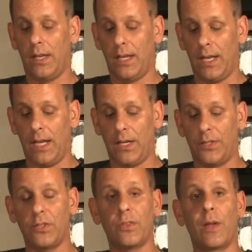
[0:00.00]
In
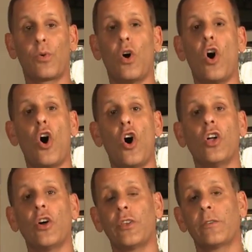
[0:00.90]
1982, they were
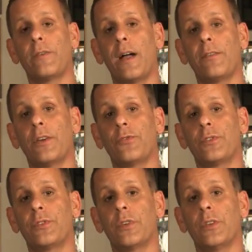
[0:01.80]
all under
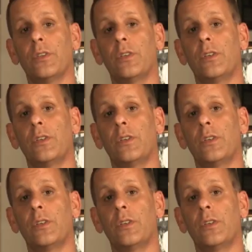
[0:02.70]
500 till